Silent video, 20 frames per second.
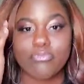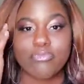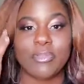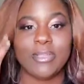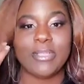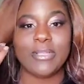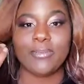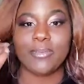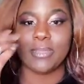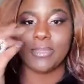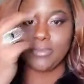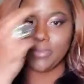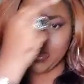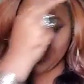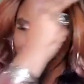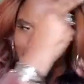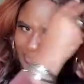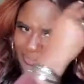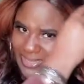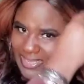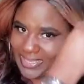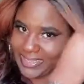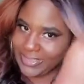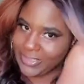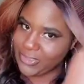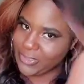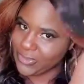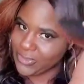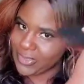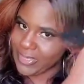really, really, really do like
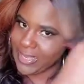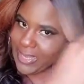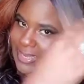this unit,